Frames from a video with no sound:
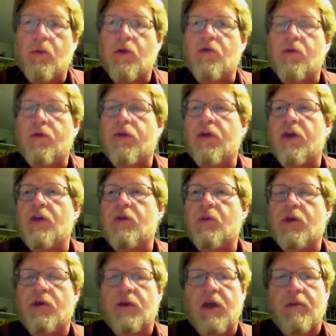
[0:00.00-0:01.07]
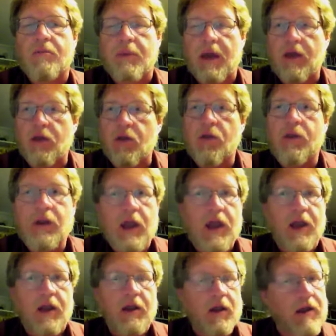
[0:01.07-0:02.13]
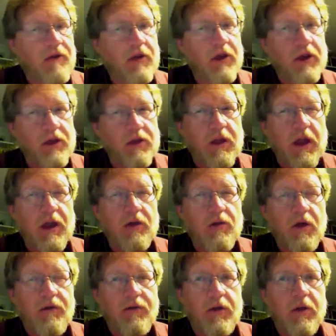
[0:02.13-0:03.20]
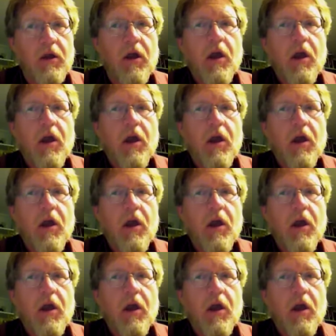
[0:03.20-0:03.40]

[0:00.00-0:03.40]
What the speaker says: which were things we said, based on the data, everything is data-driven.